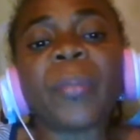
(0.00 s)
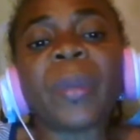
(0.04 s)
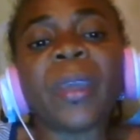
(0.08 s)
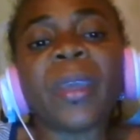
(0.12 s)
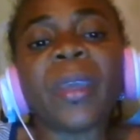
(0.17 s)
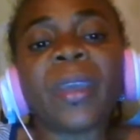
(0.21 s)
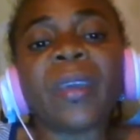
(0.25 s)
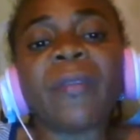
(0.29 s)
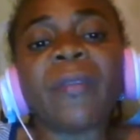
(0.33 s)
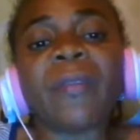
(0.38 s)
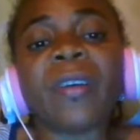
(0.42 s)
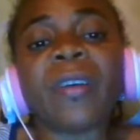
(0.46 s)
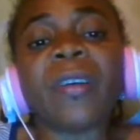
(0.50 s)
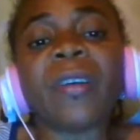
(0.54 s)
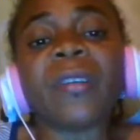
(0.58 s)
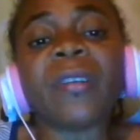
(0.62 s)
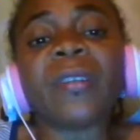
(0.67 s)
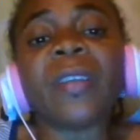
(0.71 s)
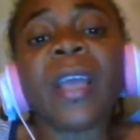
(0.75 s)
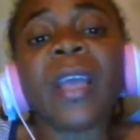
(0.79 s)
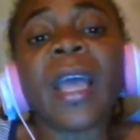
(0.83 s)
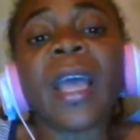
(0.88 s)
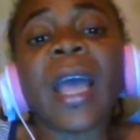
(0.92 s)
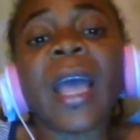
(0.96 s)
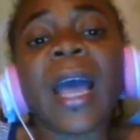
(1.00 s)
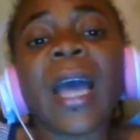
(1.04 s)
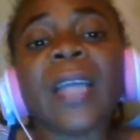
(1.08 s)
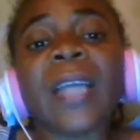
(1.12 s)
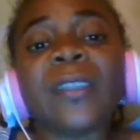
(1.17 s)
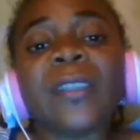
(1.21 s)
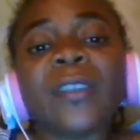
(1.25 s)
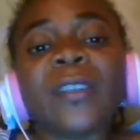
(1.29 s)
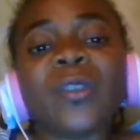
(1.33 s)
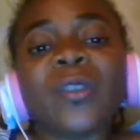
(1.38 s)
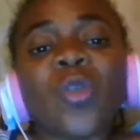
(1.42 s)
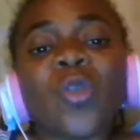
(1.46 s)
behaviors.
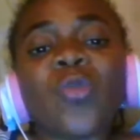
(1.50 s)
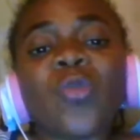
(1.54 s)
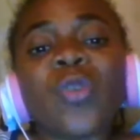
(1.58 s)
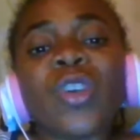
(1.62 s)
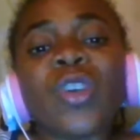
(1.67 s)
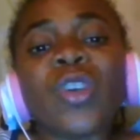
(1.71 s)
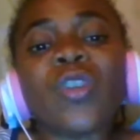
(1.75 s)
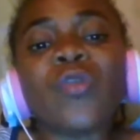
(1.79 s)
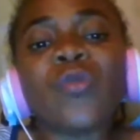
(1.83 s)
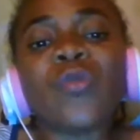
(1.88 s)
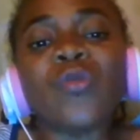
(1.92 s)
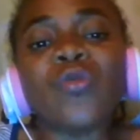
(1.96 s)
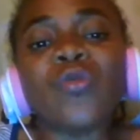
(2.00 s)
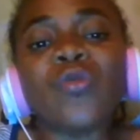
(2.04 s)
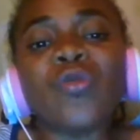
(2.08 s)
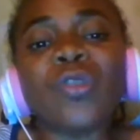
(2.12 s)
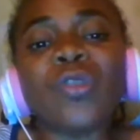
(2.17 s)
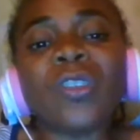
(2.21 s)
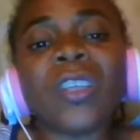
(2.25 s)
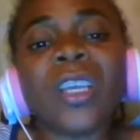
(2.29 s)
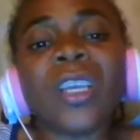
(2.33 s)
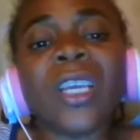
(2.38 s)
And so we use